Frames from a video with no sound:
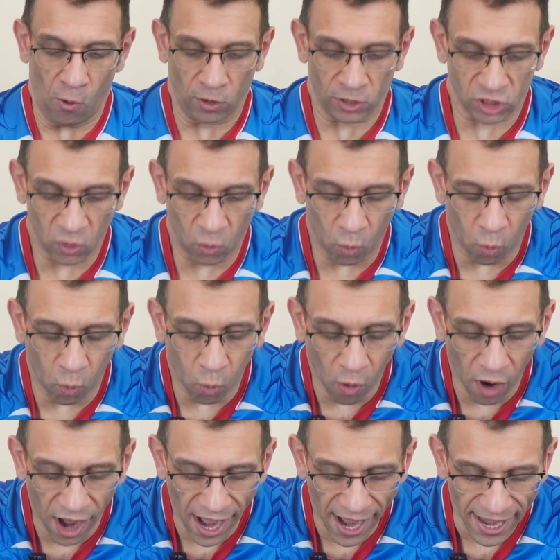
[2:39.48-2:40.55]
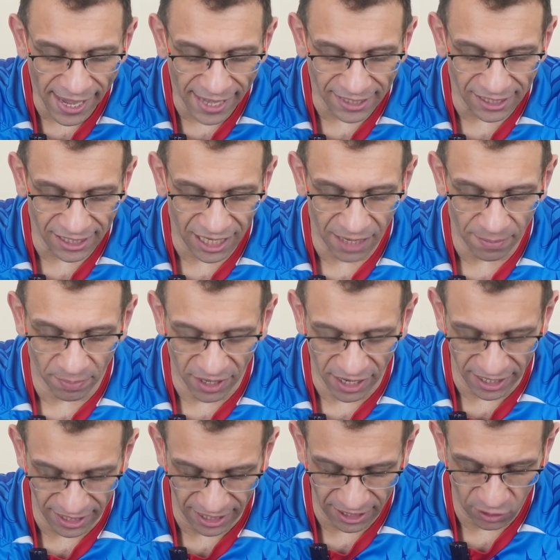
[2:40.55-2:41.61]
So why did I buy
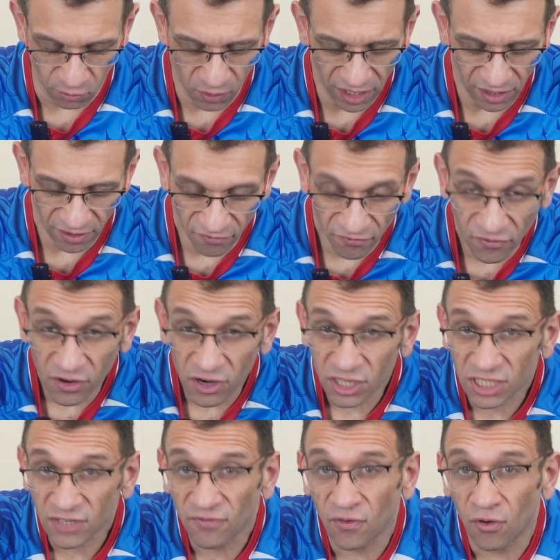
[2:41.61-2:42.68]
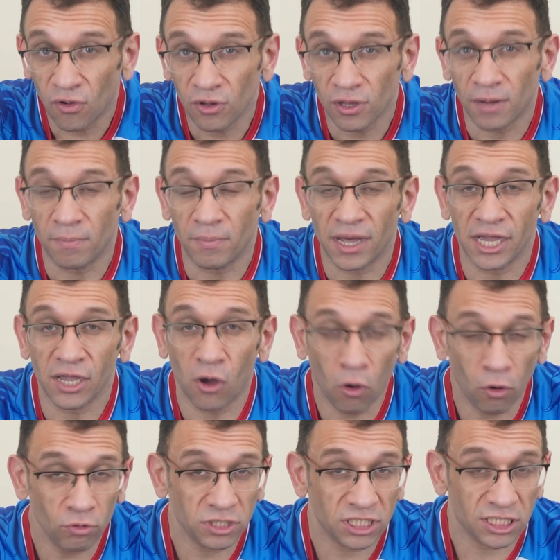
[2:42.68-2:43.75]
these? Well, first of all, my
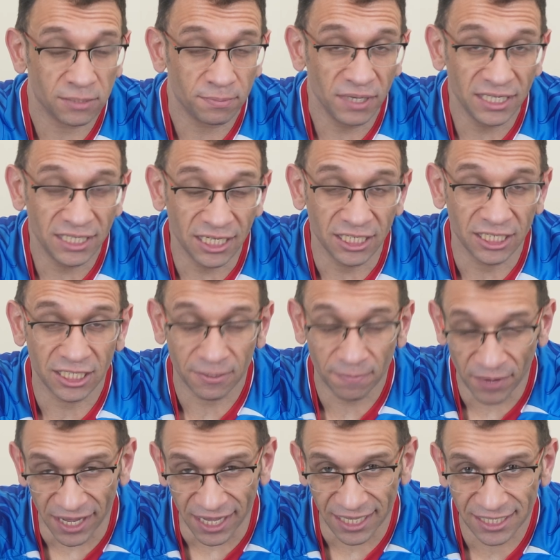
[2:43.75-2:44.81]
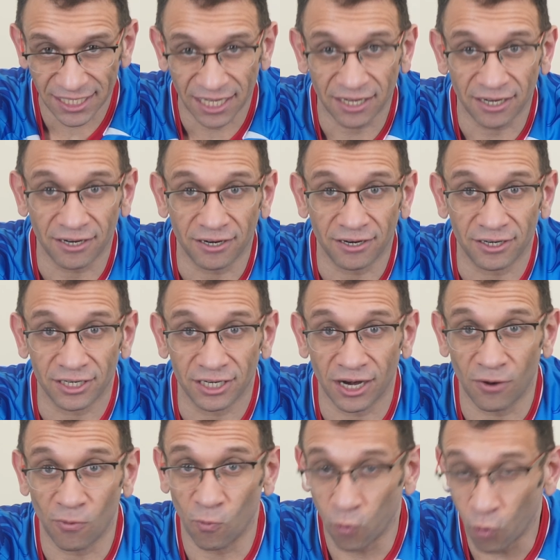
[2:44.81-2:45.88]
old sprinting spikes are
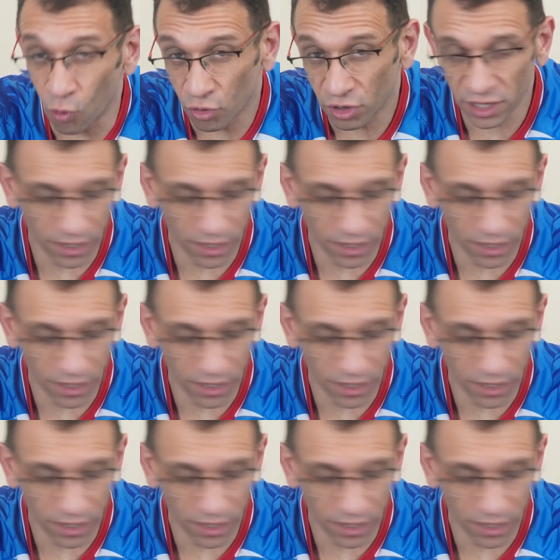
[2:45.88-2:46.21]
worn.